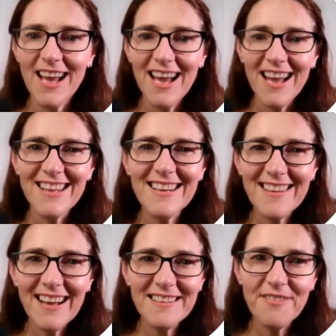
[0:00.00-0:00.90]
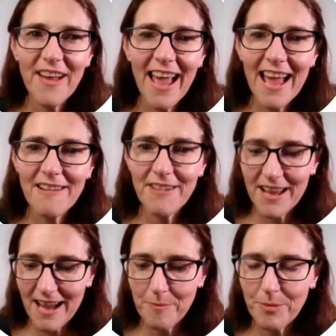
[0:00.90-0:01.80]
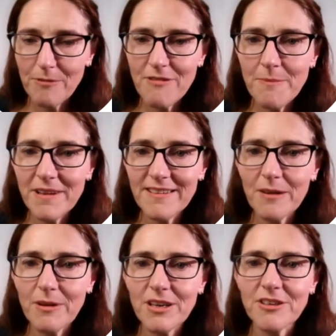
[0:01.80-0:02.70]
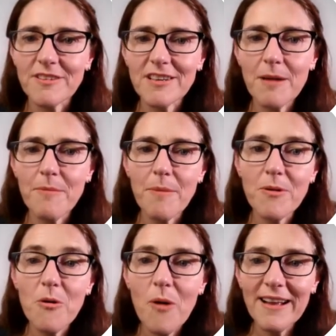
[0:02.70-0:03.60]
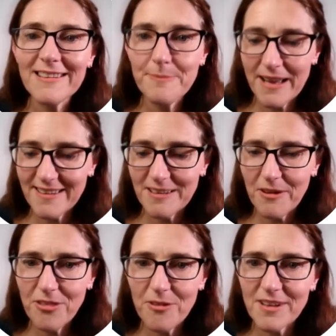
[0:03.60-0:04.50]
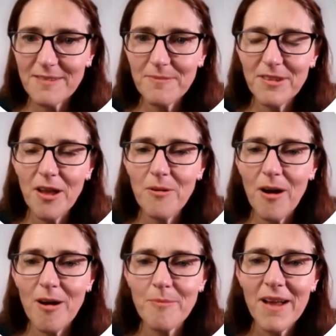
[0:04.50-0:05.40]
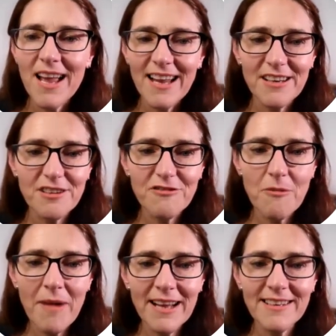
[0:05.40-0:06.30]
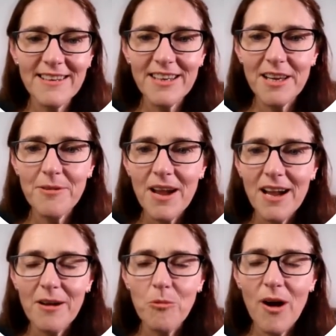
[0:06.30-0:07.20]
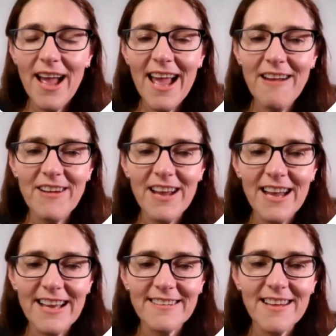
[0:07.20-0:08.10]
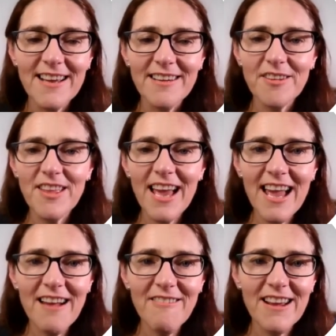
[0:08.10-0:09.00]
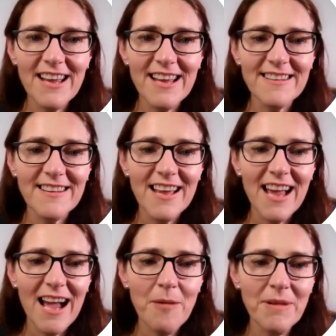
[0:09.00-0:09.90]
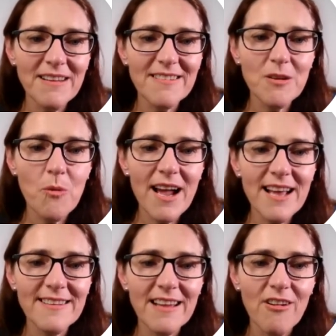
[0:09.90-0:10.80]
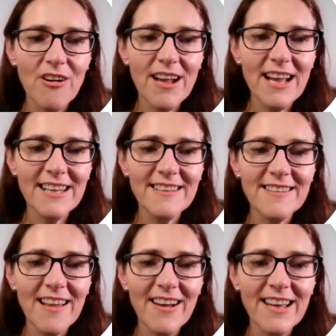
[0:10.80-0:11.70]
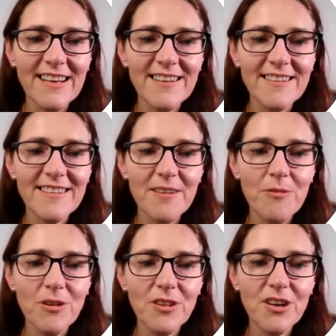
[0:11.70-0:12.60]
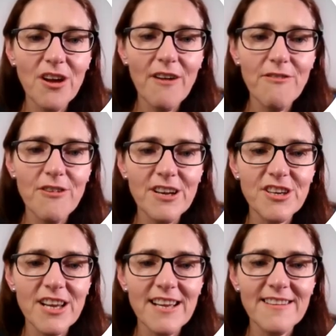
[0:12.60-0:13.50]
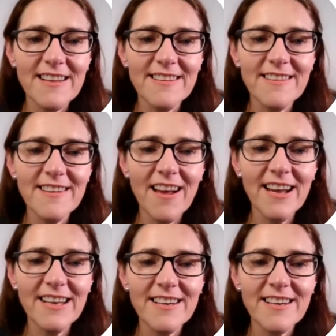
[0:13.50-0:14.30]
These kinds of area and perimeter questions come up quite a bit, so I thought there's no harm in just reminding you what area is. So the area is how many squares there are inside, so what the coverage is inside